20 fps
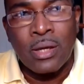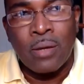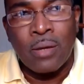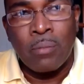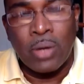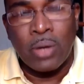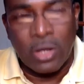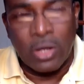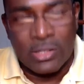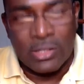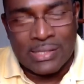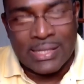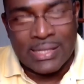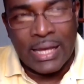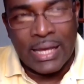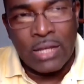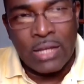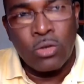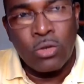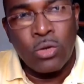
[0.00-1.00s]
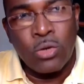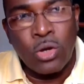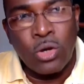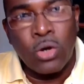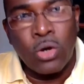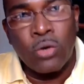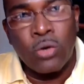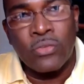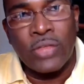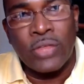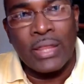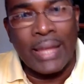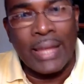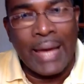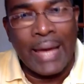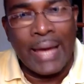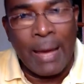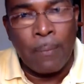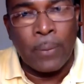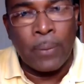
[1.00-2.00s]
because then you know that the
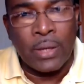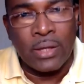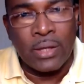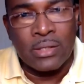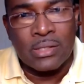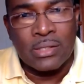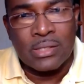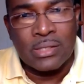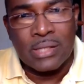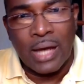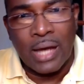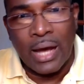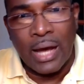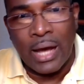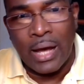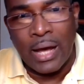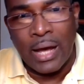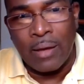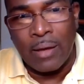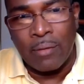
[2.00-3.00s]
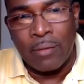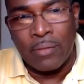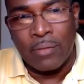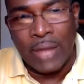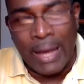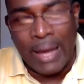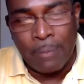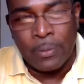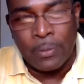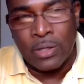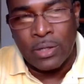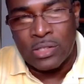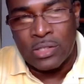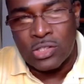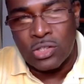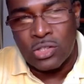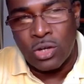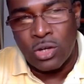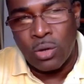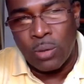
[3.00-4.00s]

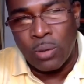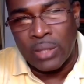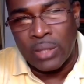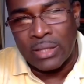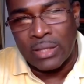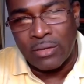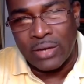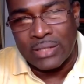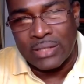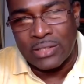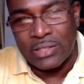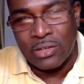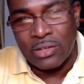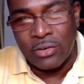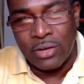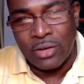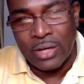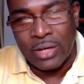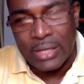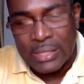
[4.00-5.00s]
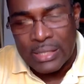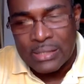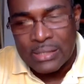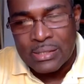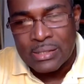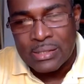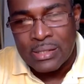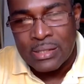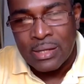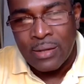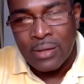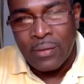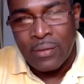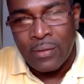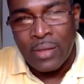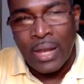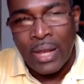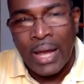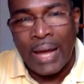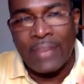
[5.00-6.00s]
applicants know what the criteria is,
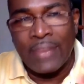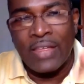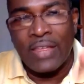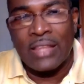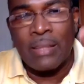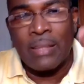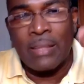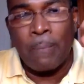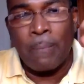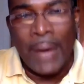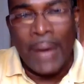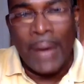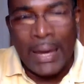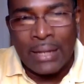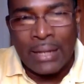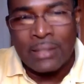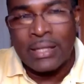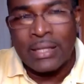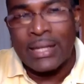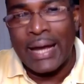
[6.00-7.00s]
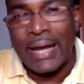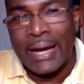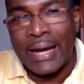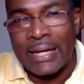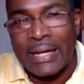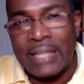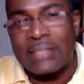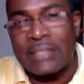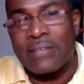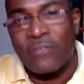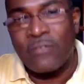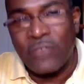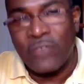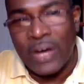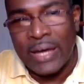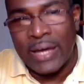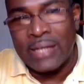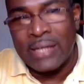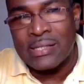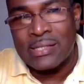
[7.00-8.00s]
and then the panel that
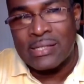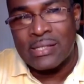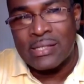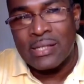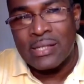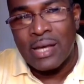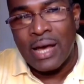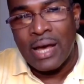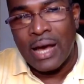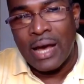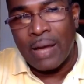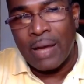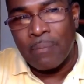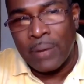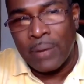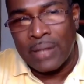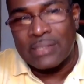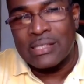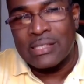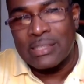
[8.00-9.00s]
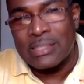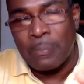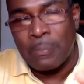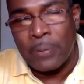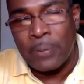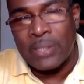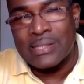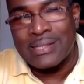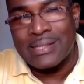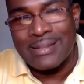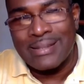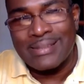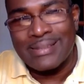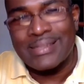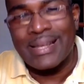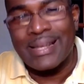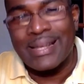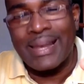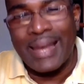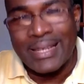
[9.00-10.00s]
identifies and participates in the
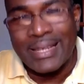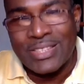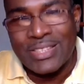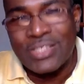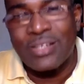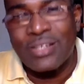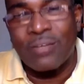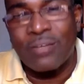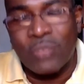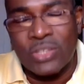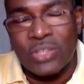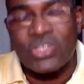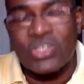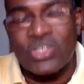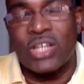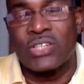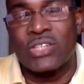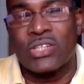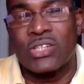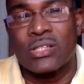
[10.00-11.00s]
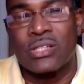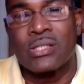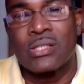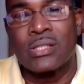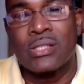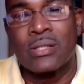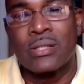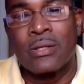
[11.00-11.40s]
selection of the judges